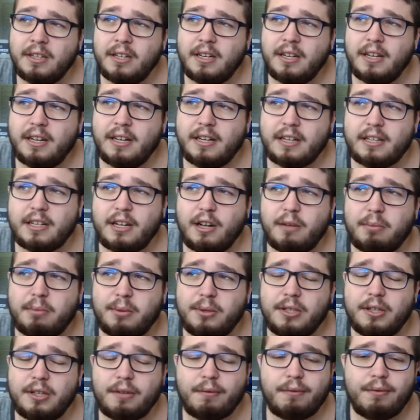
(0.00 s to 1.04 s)
and a
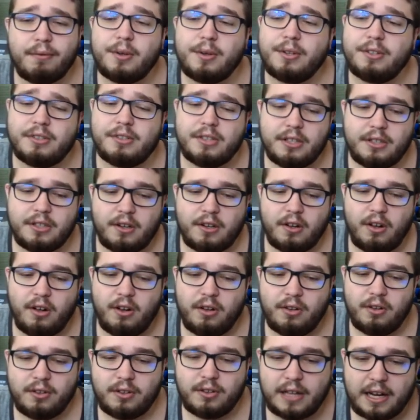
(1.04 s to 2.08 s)
couple different that
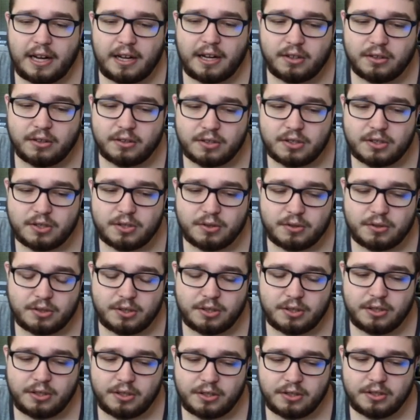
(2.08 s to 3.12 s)
all allow
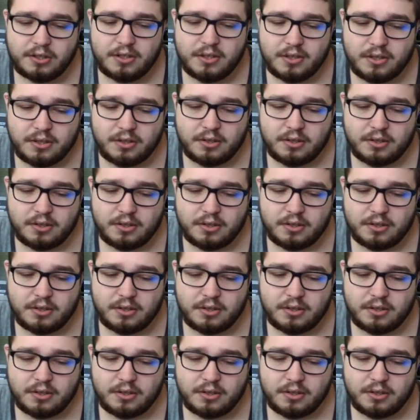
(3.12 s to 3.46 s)
certain